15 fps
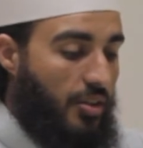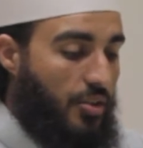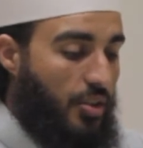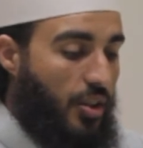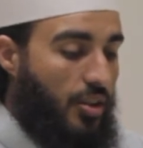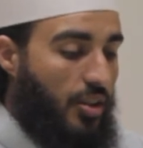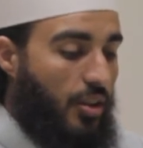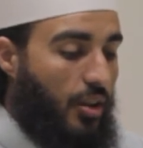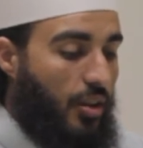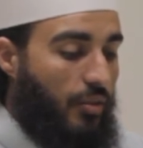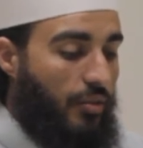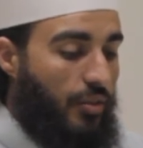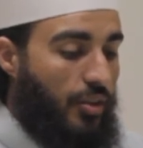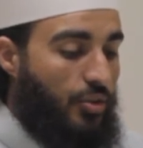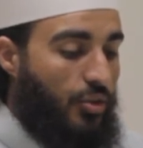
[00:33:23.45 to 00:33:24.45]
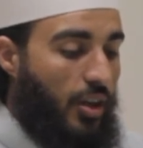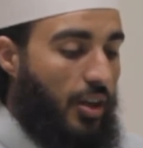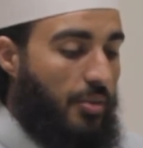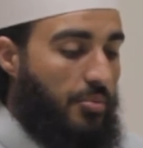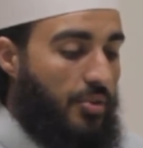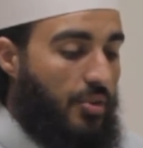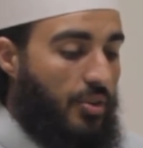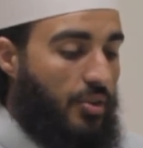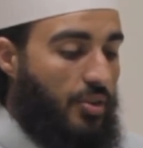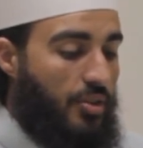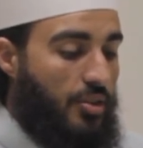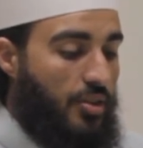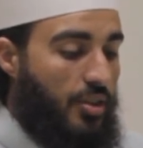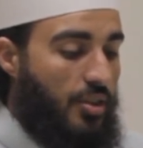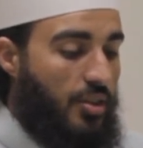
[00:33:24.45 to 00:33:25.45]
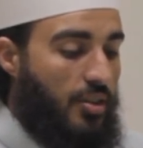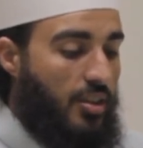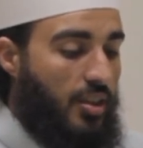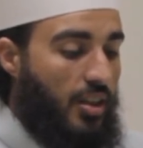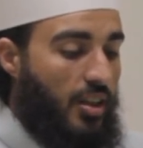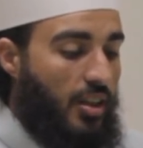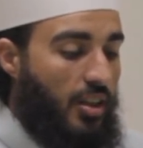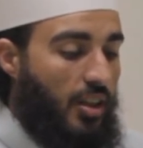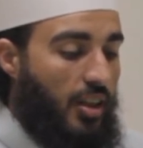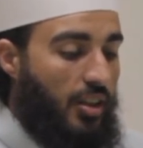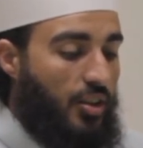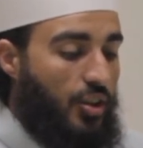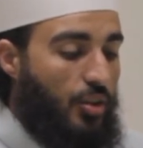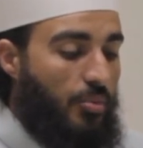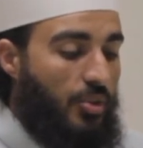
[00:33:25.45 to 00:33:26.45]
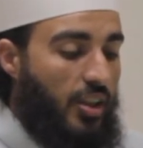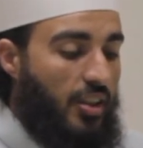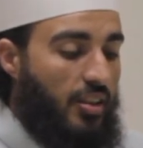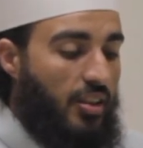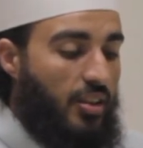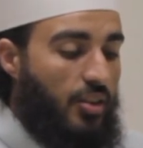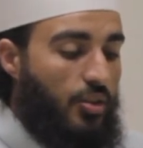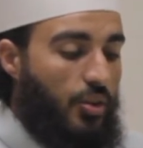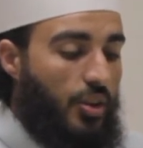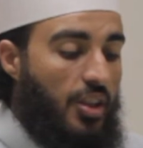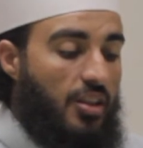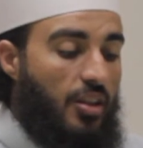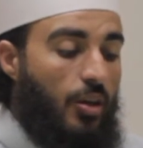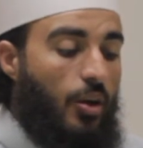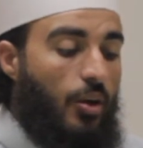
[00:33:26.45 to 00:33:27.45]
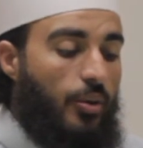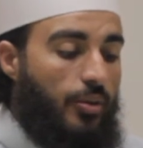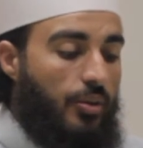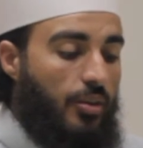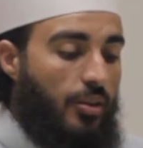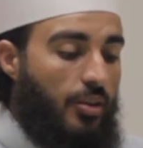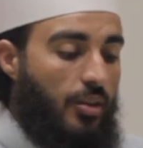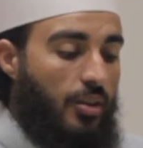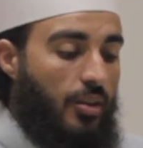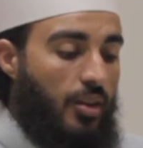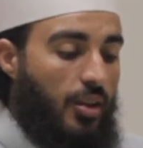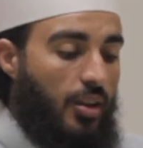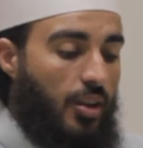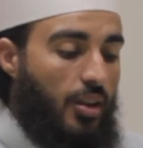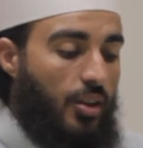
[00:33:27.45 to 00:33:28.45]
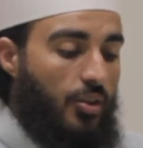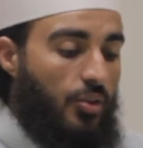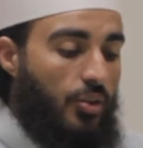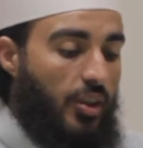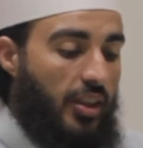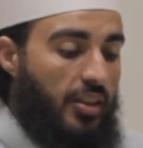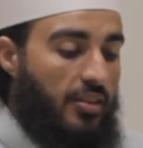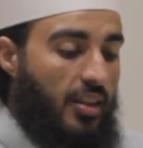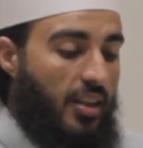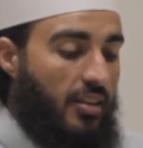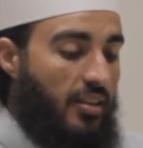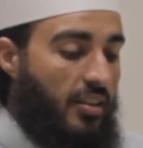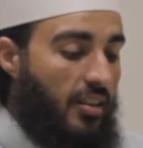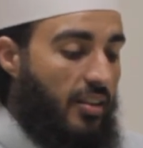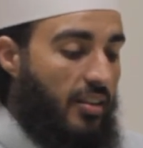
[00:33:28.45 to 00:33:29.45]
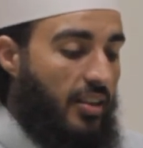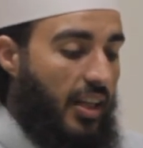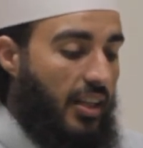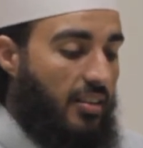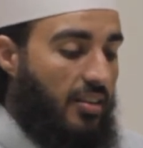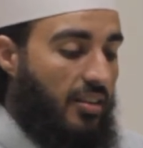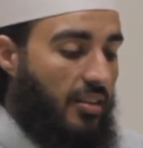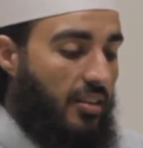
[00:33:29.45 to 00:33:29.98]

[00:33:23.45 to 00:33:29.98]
Certain of the tribes considered it humiliating to eat alone, to the extent that